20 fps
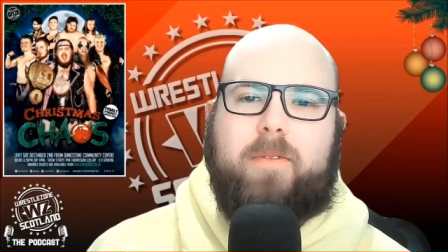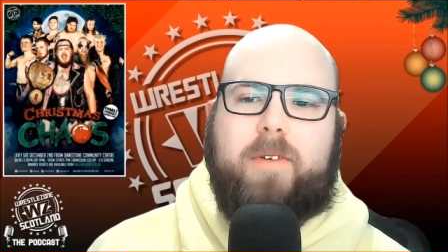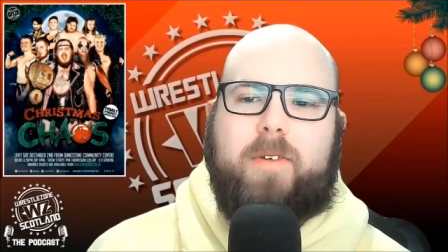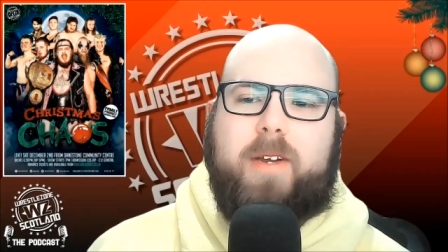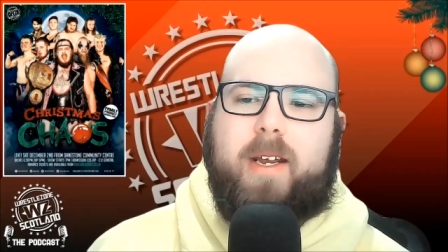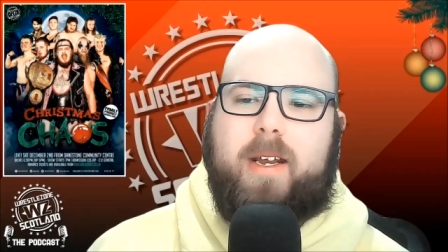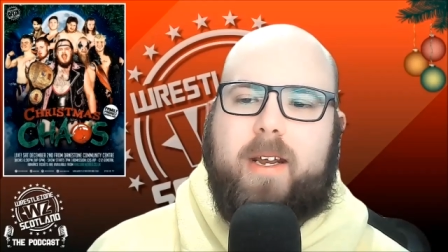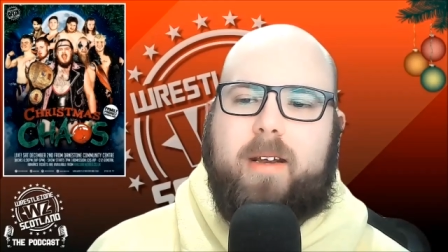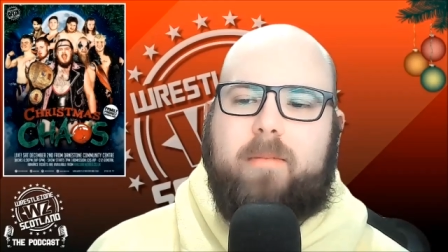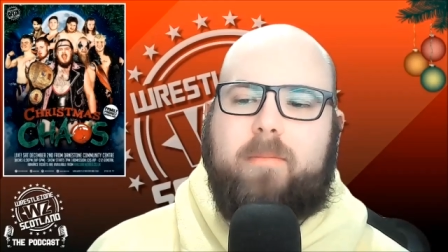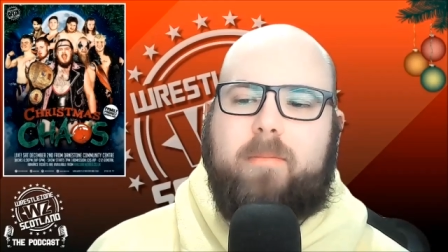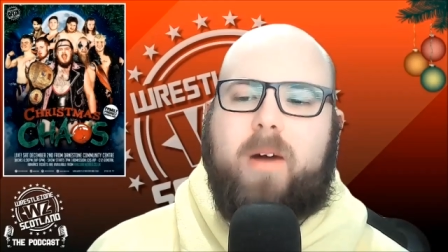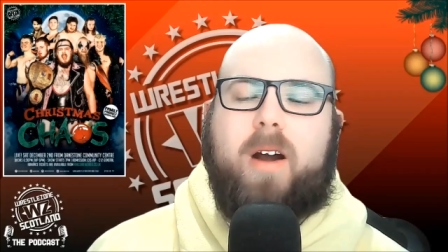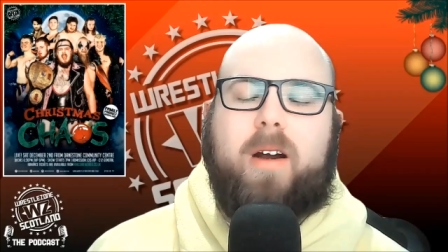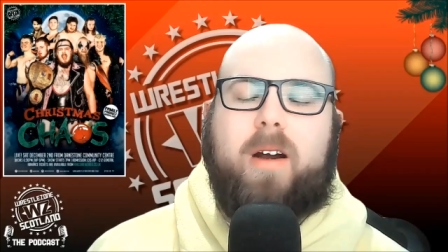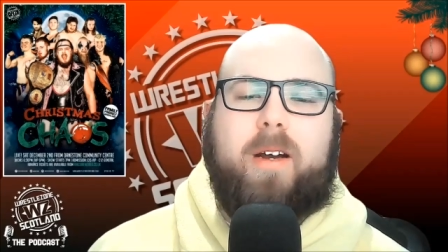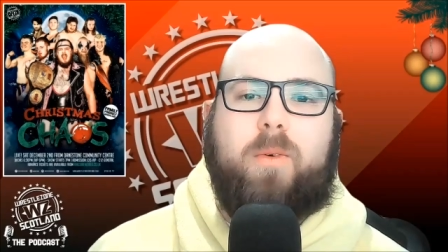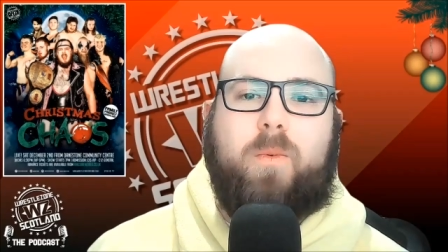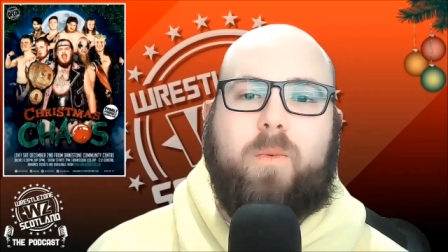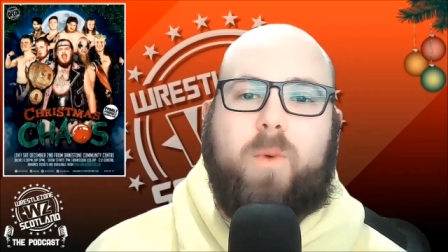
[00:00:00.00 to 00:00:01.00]
to
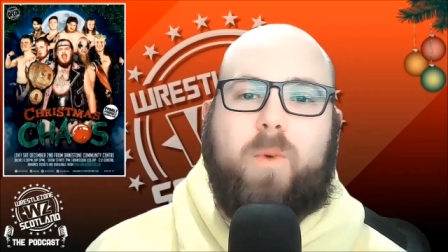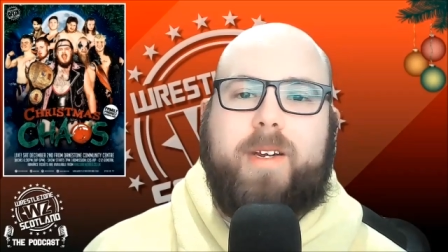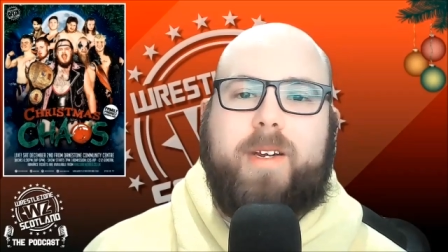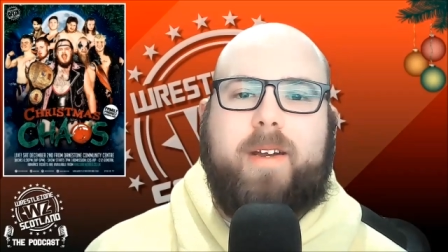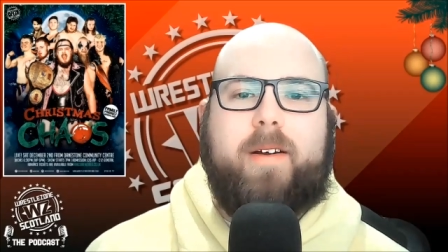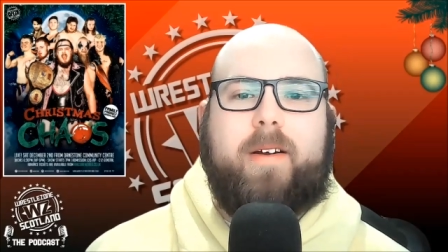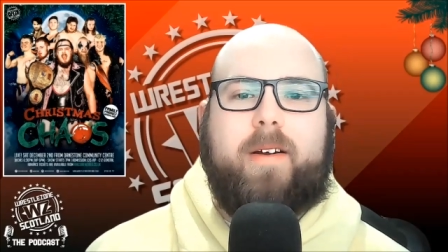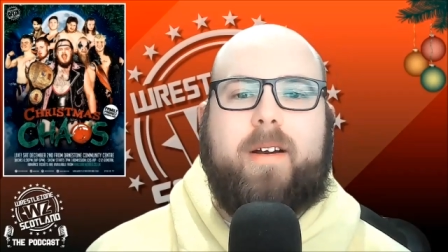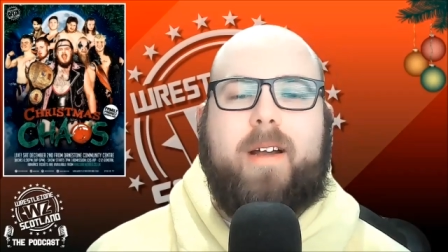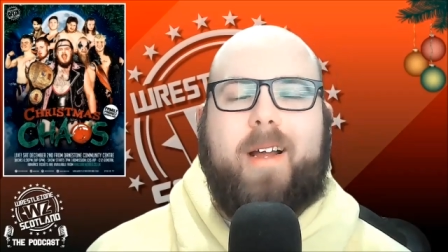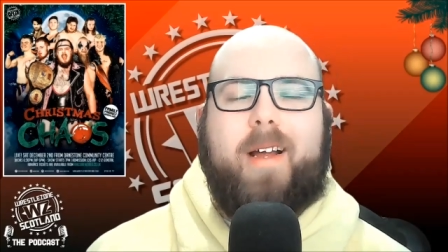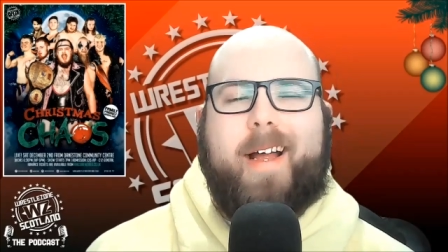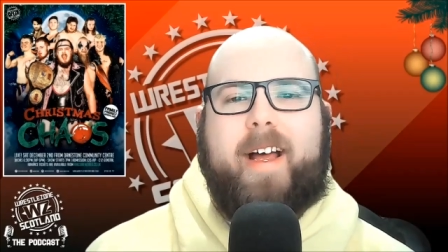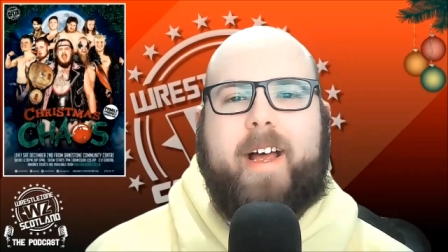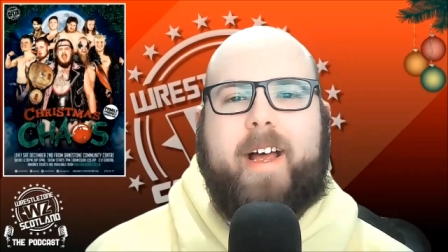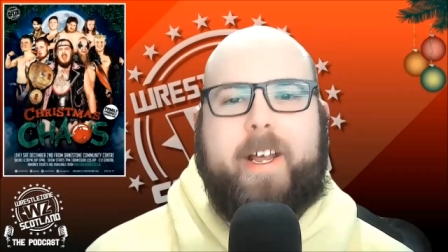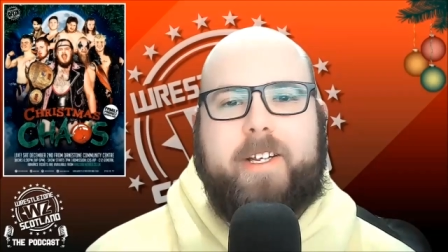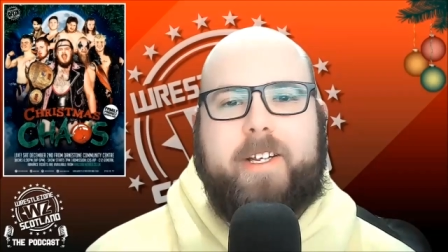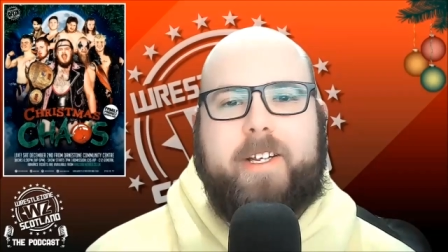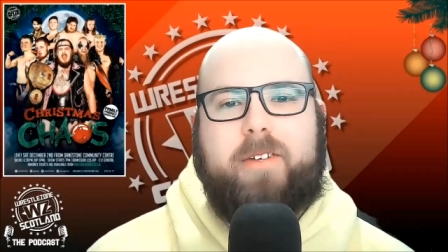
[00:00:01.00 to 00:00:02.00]
mark one year
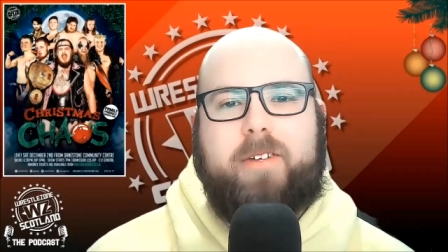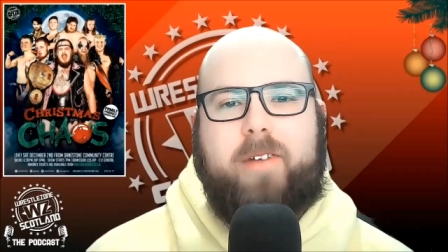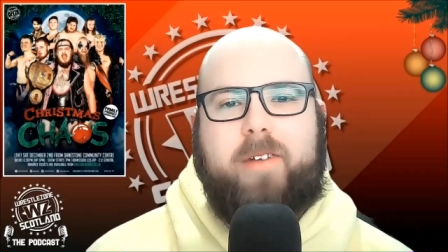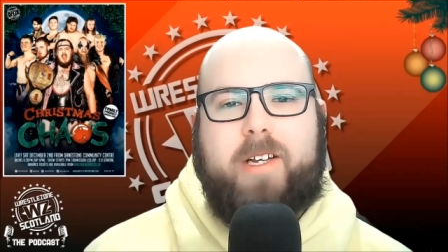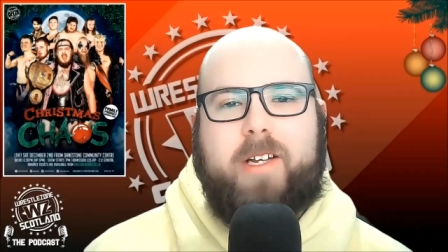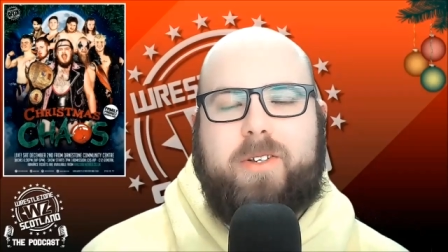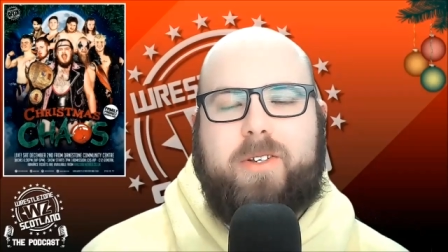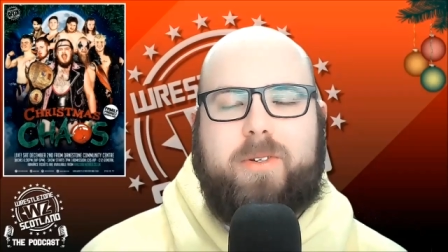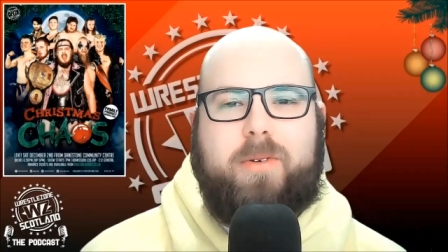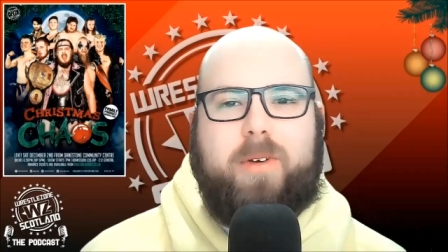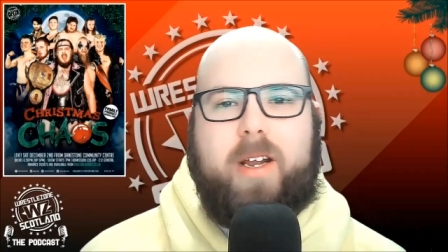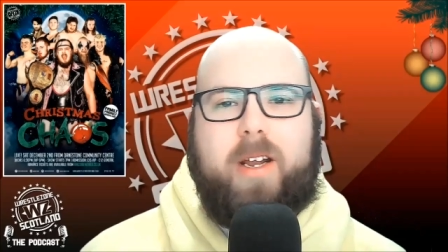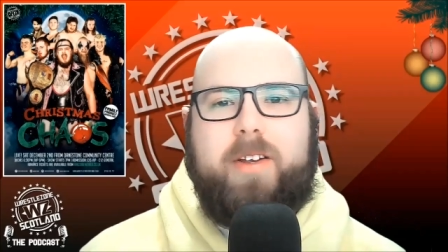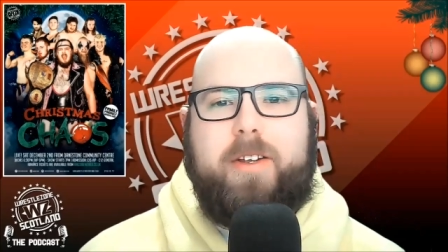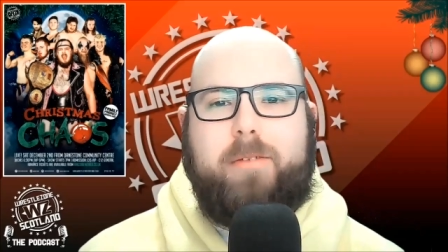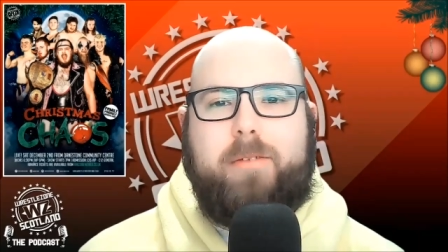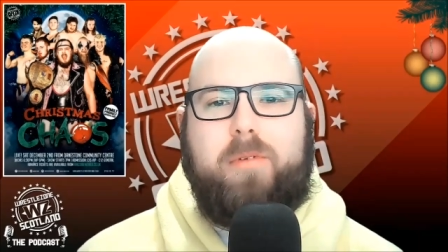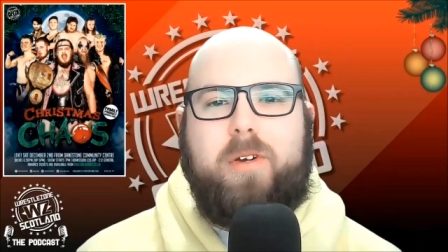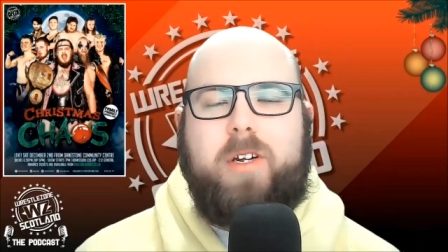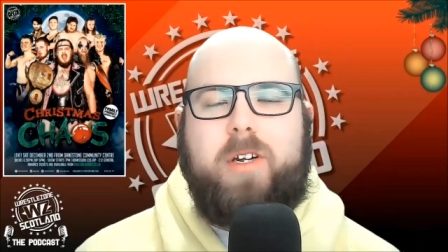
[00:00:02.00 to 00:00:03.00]
as WrestleZone
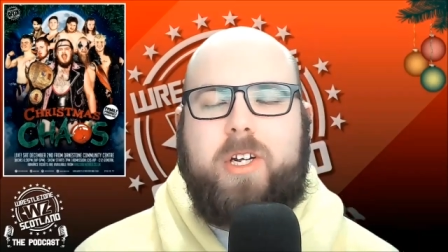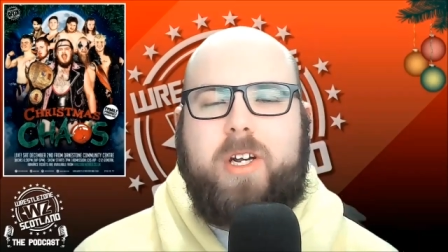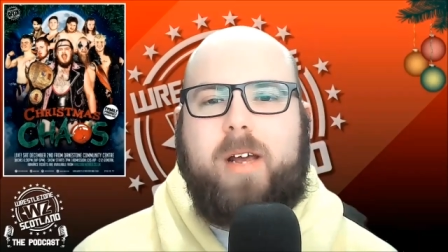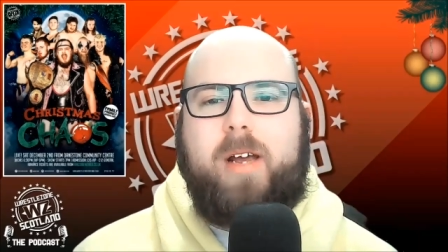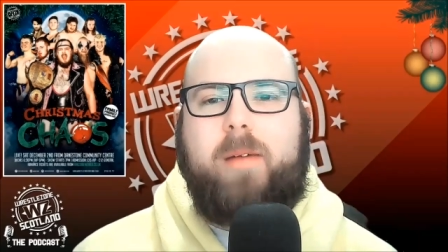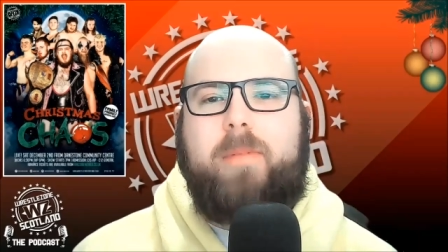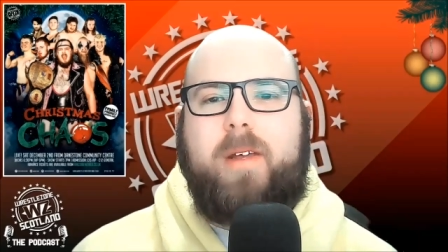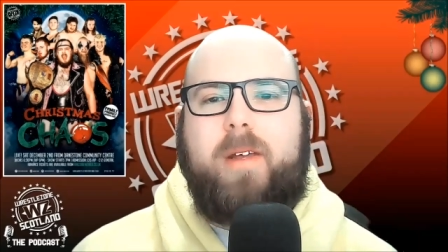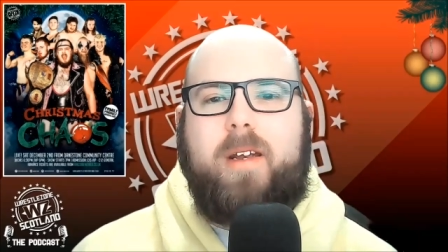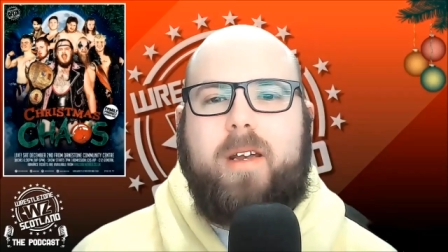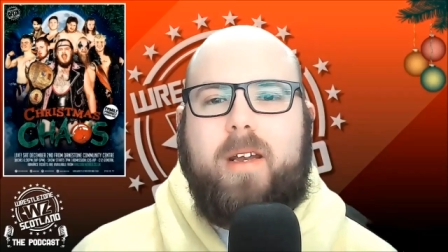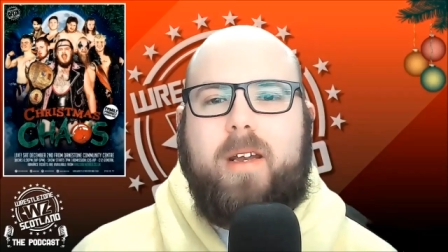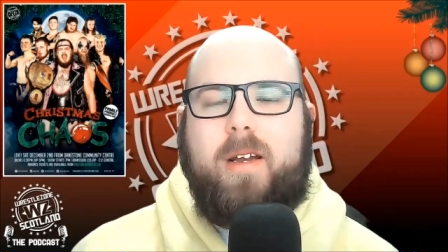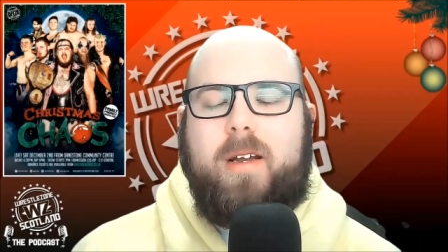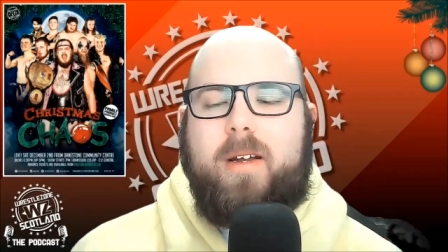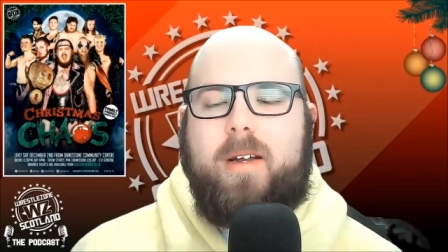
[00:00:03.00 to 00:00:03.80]
Undisputed Champion.